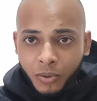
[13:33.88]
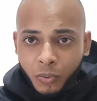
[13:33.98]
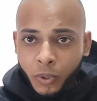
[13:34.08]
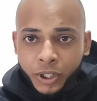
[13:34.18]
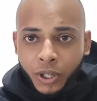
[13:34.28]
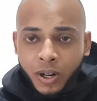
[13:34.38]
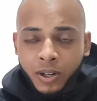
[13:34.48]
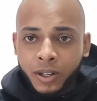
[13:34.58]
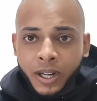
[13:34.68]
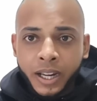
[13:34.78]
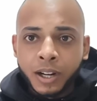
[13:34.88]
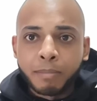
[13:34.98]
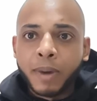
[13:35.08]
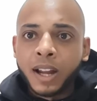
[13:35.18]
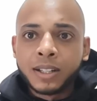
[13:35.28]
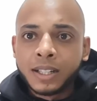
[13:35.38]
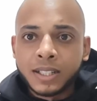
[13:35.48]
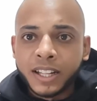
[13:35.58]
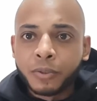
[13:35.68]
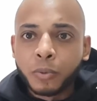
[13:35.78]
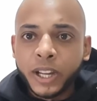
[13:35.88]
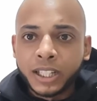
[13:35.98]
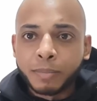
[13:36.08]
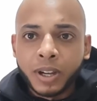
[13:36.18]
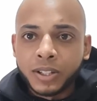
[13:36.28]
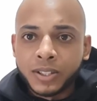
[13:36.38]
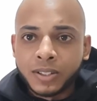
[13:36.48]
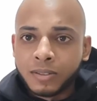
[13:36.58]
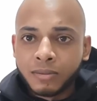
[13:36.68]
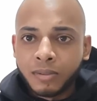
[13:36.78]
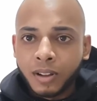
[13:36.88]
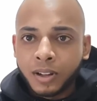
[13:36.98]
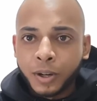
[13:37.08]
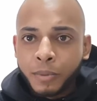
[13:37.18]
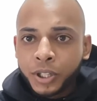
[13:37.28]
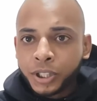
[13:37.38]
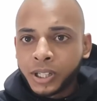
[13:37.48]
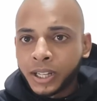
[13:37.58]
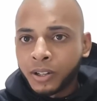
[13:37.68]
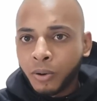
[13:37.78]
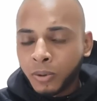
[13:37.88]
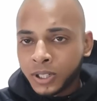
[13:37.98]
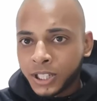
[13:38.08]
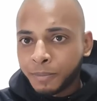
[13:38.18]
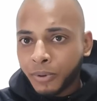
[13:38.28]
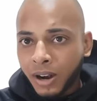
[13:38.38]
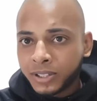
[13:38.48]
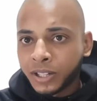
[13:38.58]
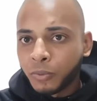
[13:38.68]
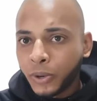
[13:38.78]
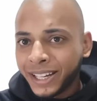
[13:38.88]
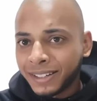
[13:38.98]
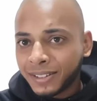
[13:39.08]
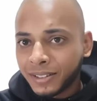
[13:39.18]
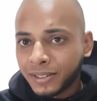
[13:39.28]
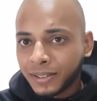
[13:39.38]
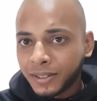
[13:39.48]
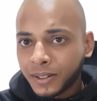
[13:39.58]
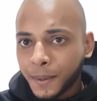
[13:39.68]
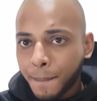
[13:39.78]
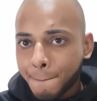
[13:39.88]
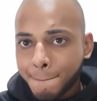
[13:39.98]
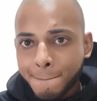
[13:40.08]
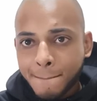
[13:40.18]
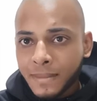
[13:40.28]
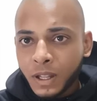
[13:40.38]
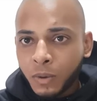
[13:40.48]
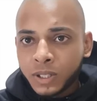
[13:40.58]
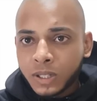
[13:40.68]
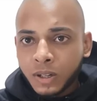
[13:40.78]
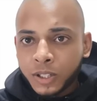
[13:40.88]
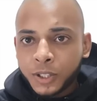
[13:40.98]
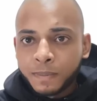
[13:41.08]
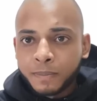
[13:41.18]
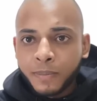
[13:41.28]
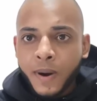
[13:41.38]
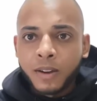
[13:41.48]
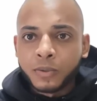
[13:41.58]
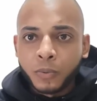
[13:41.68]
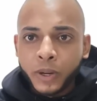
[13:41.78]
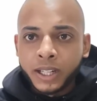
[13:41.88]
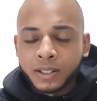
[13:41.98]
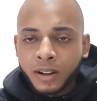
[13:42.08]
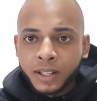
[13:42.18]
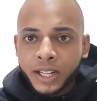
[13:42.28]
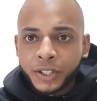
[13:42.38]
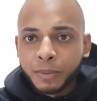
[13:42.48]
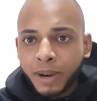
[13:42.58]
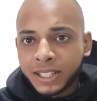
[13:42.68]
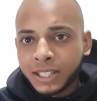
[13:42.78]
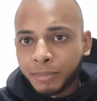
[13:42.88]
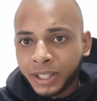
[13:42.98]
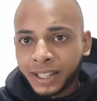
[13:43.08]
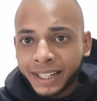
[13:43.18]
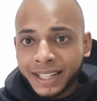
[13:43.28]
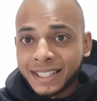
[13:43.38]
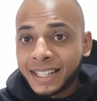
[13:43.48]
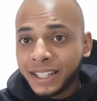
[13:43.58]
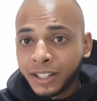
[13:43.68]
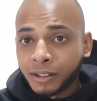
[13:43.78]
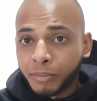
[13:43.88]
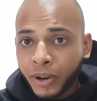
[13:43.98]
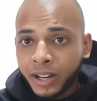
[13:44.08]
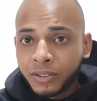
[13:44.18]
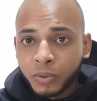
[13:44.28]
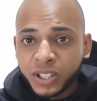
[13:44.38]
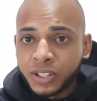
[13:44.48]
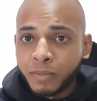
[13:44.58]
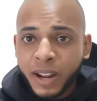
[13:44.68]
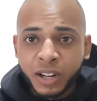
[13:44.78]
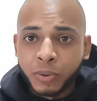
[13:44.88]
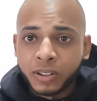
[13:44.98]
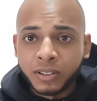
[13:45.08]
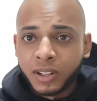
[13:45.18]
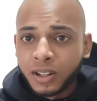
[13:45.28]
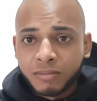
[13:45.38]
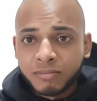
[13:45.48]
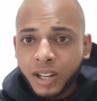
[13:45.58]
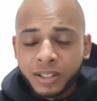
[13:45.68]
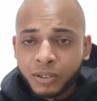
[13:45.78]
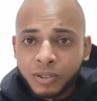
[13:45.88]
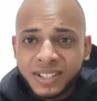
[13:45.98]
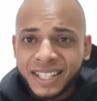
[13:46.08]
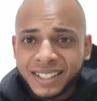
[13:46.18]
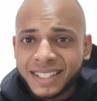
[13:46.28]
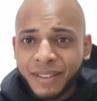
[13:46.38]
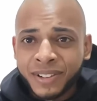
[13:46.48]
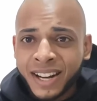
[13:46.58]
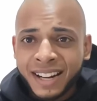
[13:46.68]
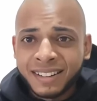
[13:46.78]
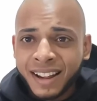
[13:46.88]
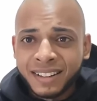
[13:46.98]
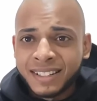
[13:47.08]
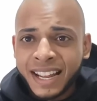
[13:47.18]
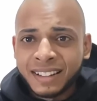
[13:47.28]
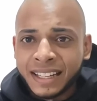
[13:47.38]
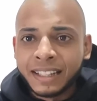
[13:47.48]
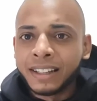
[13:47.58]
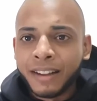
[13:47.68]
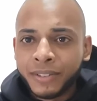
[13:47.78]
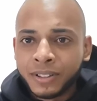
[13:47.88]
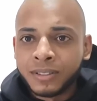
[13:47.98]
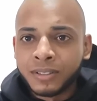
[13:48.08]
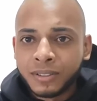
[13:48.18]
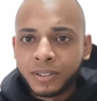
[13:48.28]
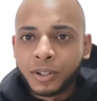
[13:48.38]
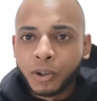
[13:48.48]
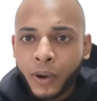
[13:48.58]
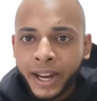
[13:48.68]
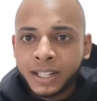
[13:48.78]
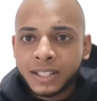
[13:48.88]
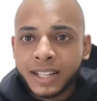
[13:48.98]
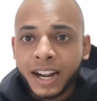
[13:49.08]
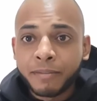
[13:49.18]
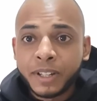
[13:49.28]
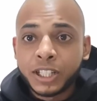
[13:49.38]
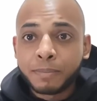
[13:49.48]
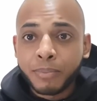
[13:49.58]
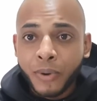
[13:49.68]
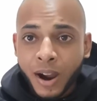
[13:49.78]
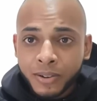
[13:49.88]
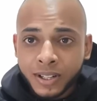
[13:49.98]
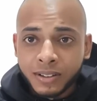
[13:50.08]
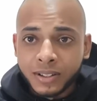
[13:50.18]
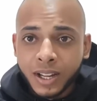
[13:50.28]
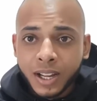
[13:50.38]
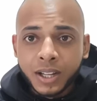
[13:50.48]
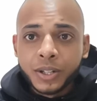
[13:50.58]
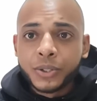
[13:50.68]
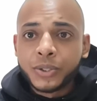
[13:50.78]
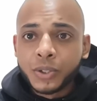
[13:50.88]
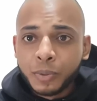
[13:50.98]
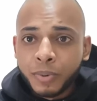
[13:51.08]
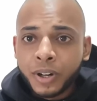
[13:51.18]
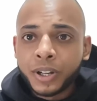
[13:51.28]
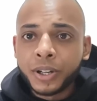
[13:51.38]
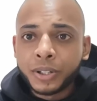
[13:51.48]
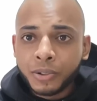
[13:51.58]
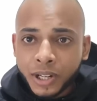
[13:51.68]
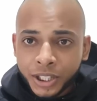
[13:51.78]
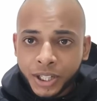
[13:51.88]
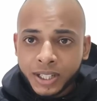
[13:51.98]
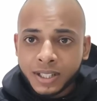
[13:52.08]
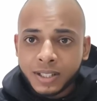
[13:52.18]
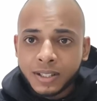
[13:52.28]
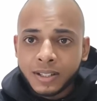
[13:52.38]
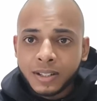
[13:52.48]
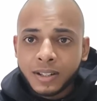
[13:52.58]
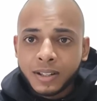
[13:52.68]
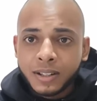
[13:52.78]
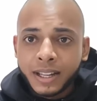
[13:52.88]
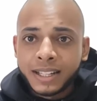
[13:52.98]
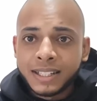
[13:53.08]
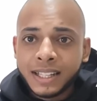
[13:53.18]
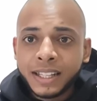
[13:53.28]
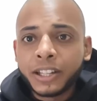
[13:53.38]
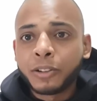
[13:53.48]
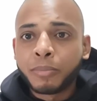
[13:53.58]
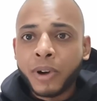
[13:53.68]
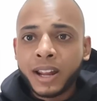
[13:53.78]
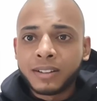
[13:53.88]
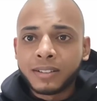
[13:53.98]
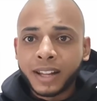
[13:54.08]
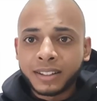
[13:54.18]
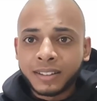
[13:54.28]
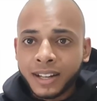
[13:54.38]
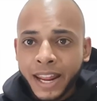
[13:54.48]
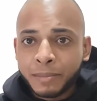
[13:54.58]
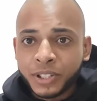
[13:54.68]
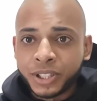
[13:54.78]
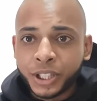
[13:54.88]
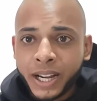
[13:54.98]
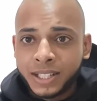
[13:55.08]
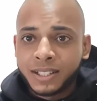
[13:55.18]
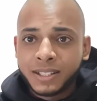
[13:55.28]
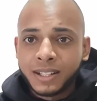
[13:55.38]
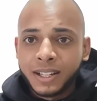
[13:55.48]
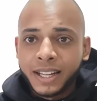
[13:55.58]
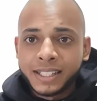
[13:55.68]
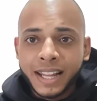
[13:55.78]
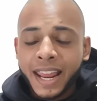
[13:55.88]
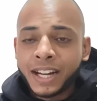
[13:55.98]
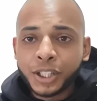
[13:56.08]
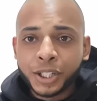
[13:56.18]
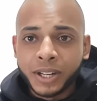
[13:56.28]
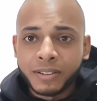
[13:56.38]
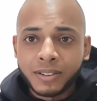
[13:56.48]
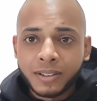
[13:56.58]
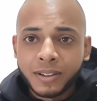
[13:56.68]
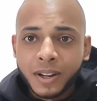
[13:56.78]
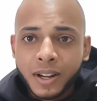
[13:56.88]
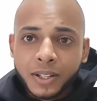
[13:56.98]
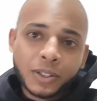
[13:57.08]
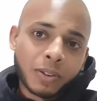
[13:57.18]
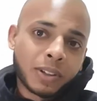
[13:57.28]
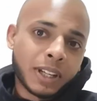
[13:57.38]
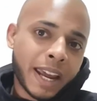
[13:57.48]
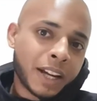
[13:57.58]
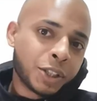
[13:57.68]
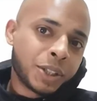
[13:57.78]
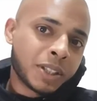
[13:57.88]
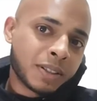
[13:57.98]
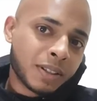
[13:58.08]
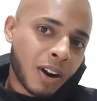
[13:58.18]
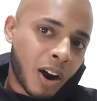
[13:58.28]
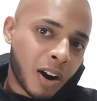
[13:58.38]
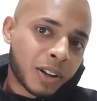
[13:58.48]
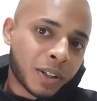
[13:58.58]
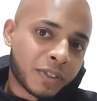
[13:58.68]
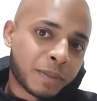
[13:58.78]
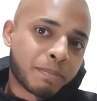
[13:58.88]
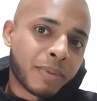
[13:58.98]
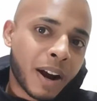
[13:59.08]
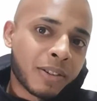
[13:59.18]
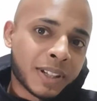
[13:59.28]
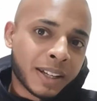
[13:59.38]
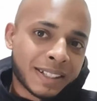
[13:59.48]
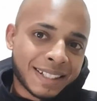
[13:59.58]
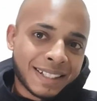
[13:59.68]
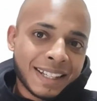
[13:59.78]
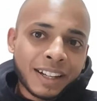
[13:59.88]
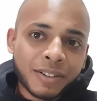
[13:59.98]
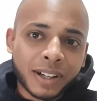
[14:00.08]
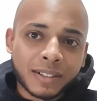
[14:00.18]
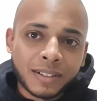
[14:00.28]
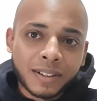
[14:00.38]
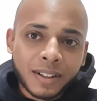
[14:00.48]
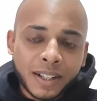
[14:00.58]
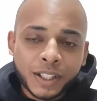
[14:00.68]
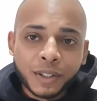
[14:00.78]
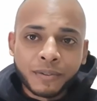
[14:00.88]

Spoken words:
which are in abundance in wheat, because commercially no one's sprouting wheat. No one's going to sprout wheat unless you buy something like Ezekiel bread, which is made with, I don't know, 6, 7, 8, 9, 10, 11 grains that have been sprouted. Super nutritious Ezekiel bread, like the name suggests, it's ancient. So the ancient art of sprouting, it's a secret. It's a